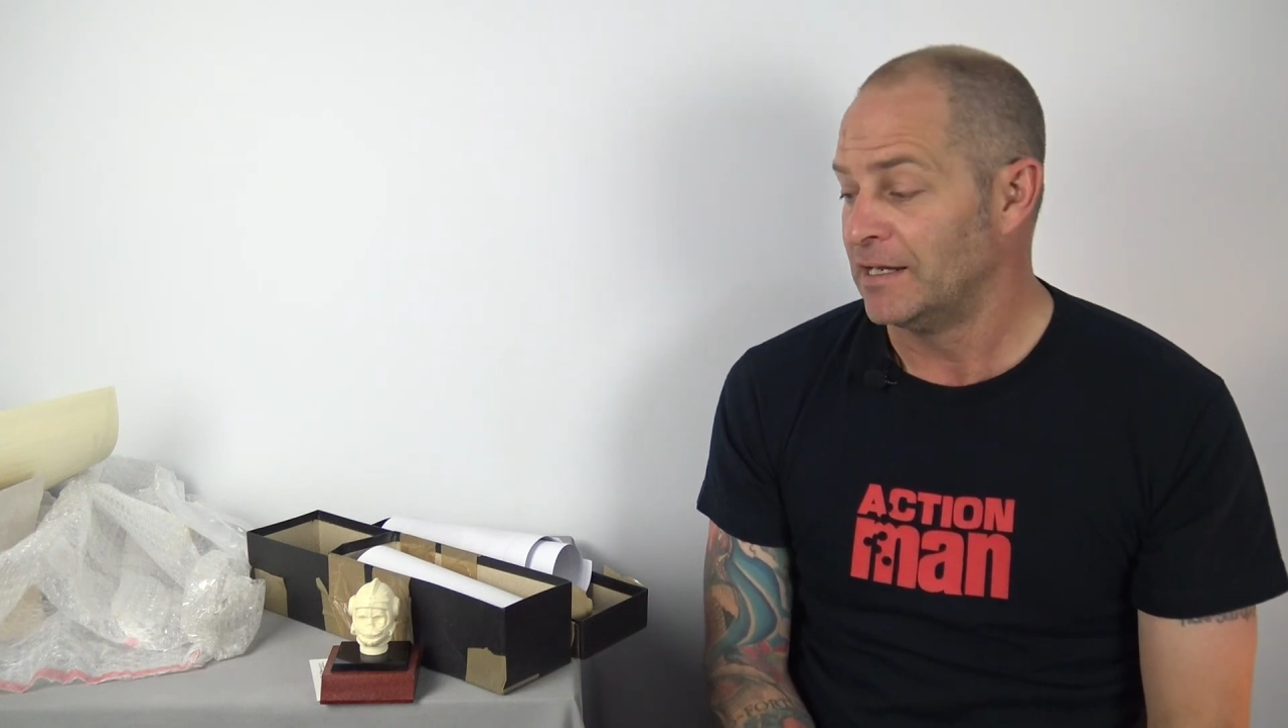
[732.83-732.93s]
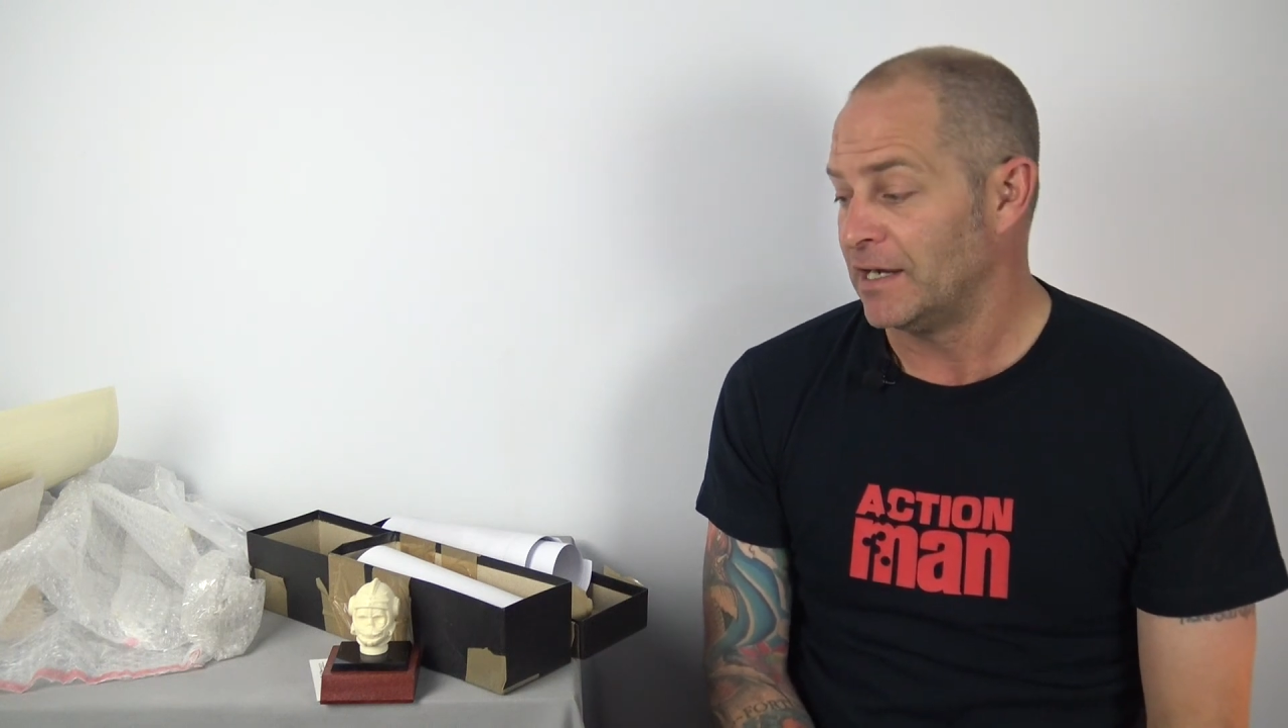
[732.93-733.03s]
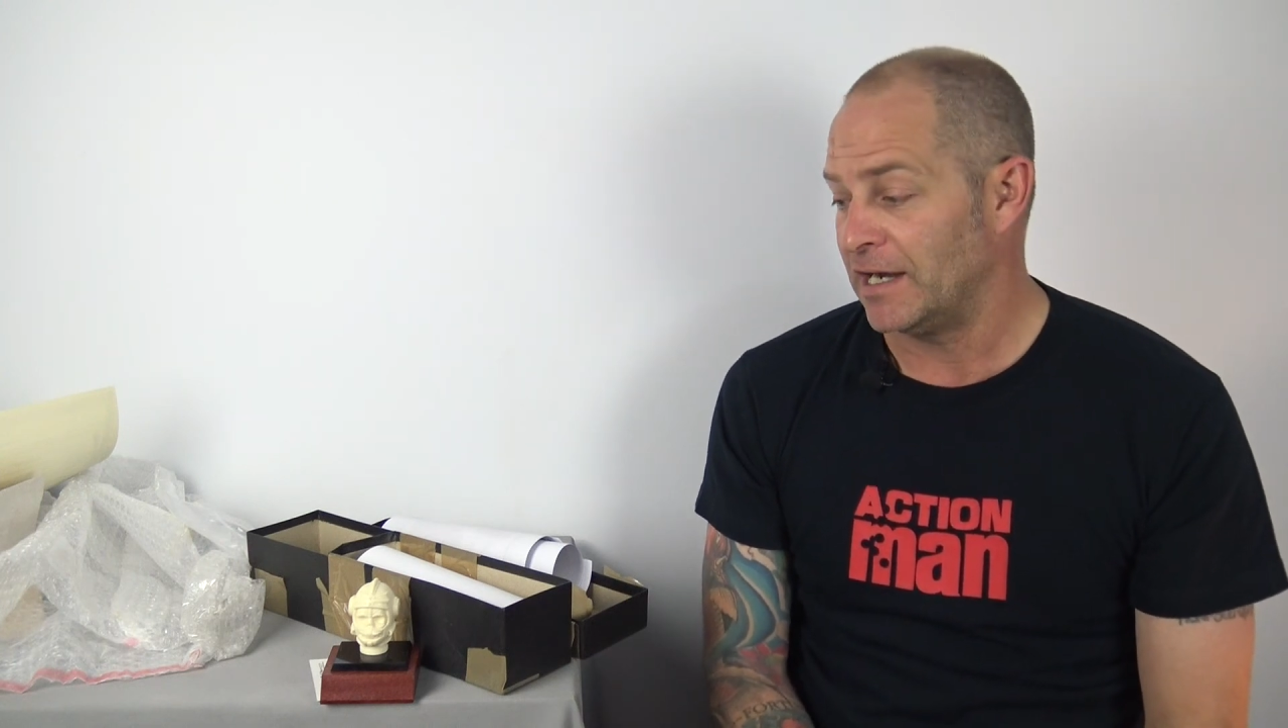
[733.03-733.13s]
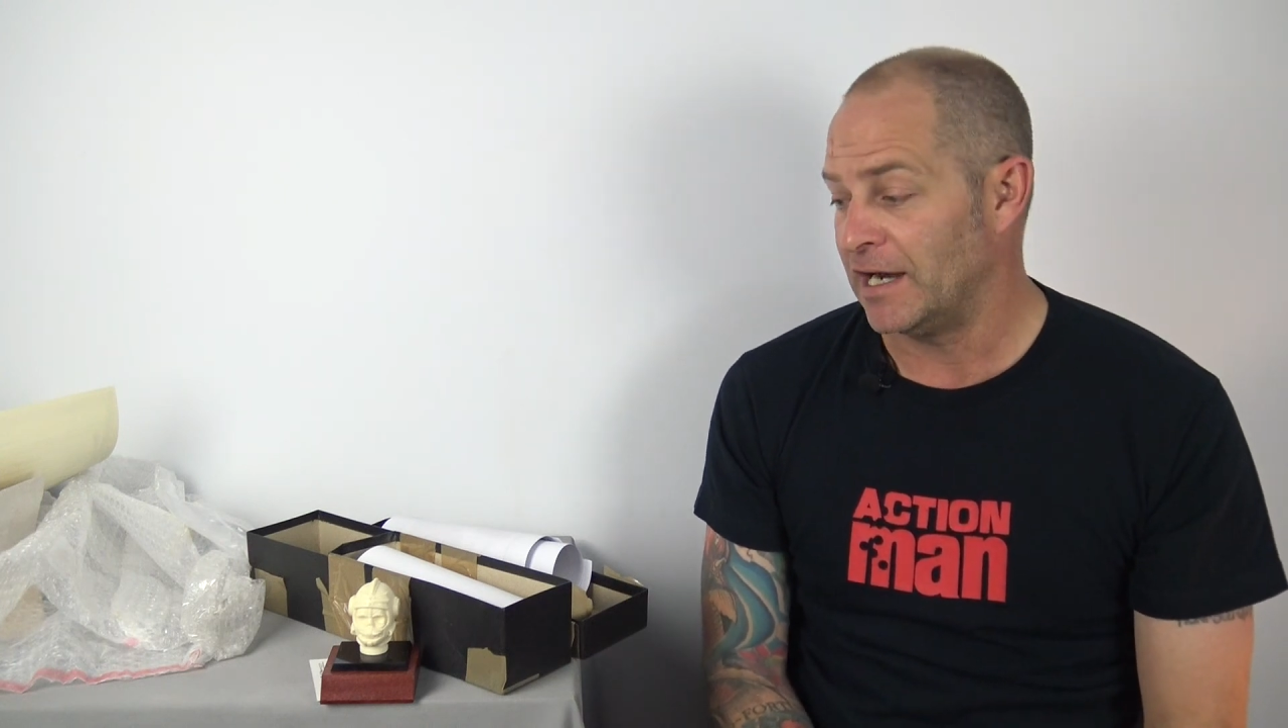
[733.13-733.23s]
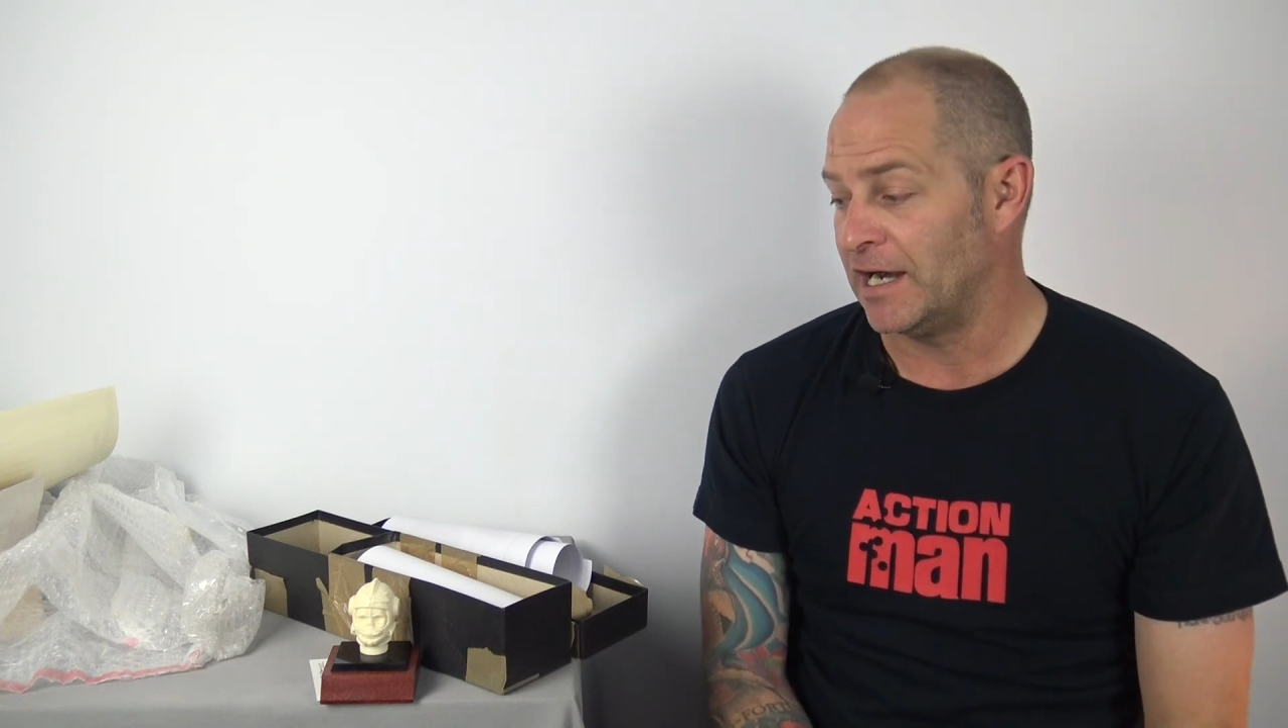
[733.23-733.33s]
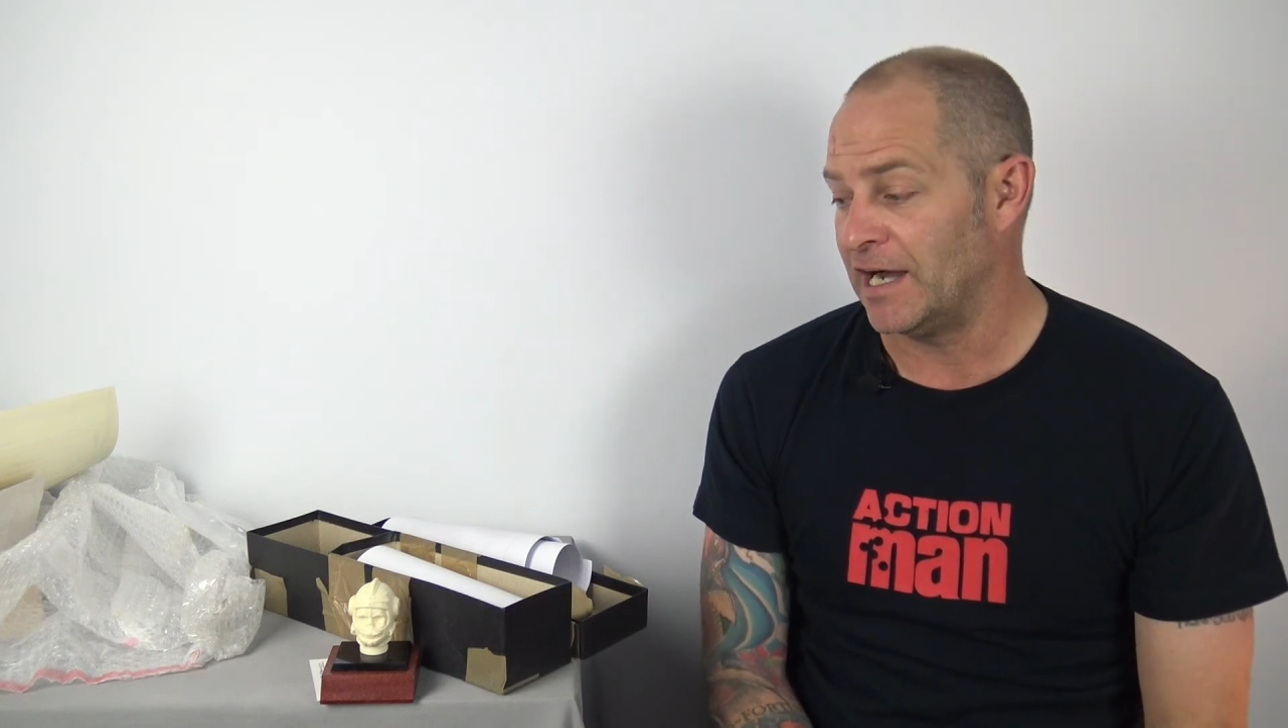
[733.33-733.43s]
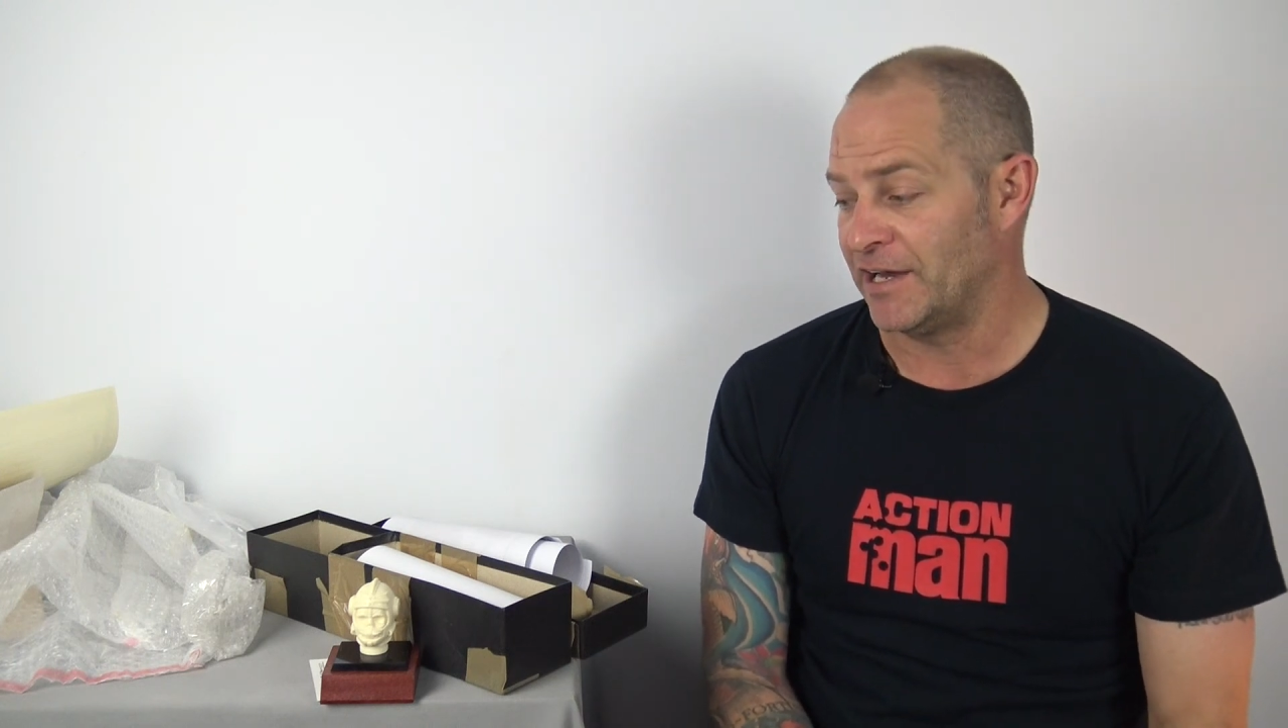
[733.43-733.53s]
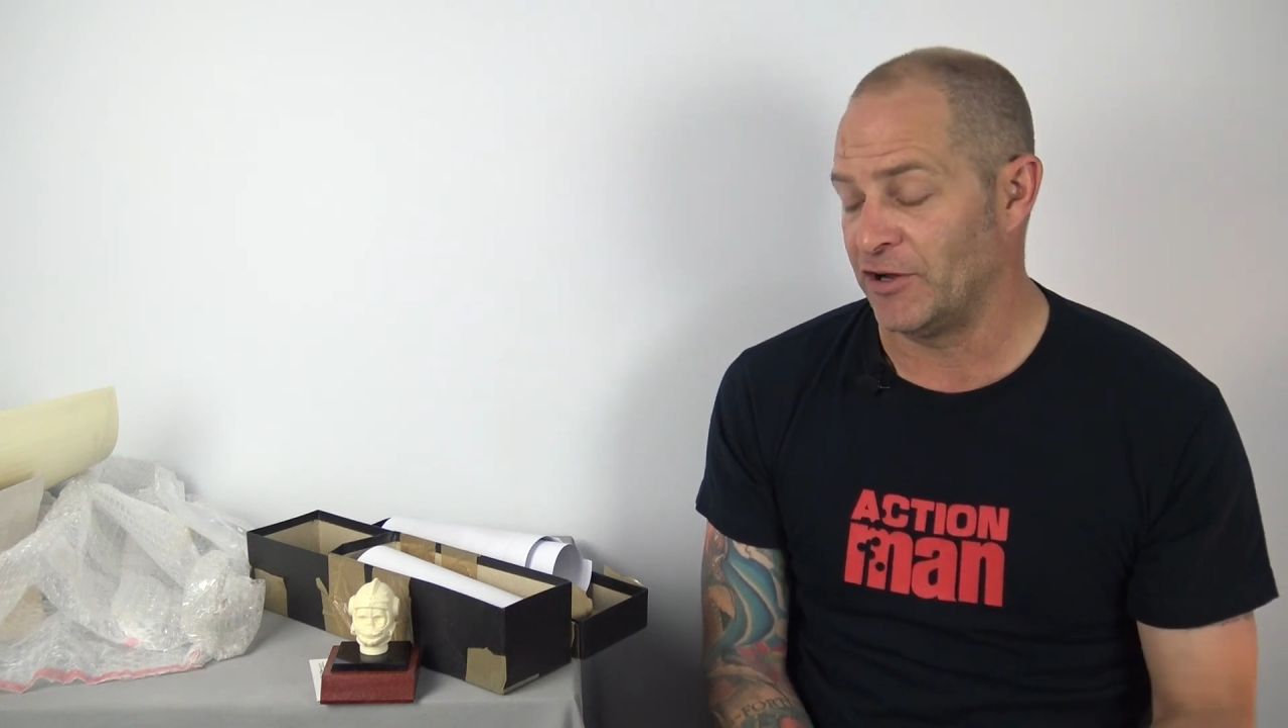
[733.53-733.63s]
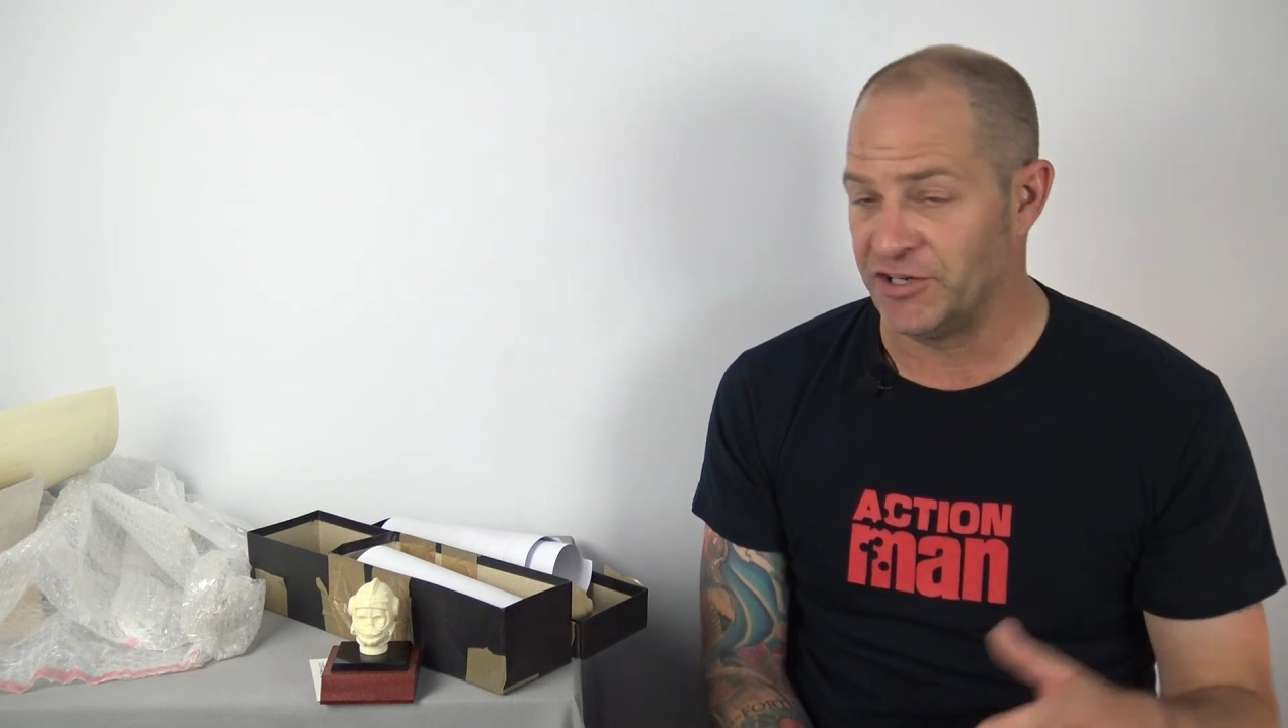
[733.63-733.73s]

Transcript: And I